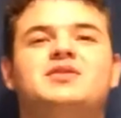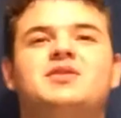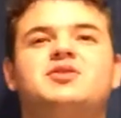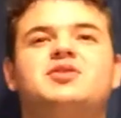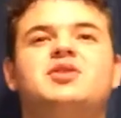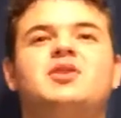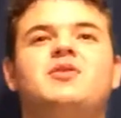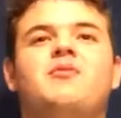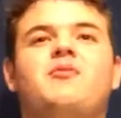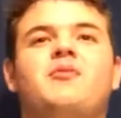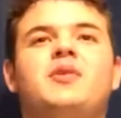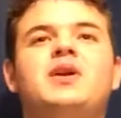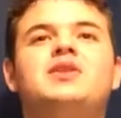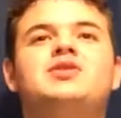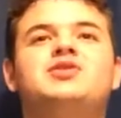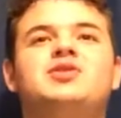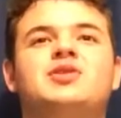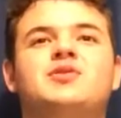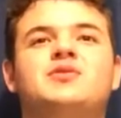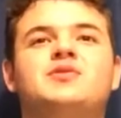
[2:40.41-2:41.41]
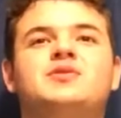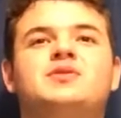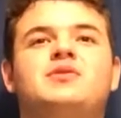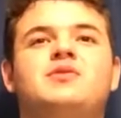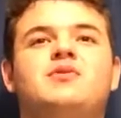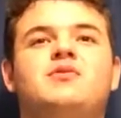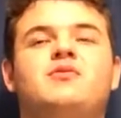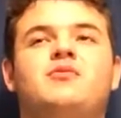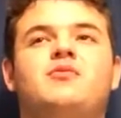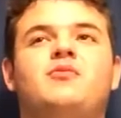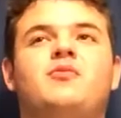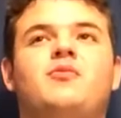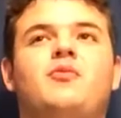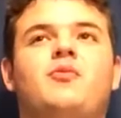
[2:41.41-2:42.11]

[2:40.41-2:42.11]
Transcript: so shouldn't we choose who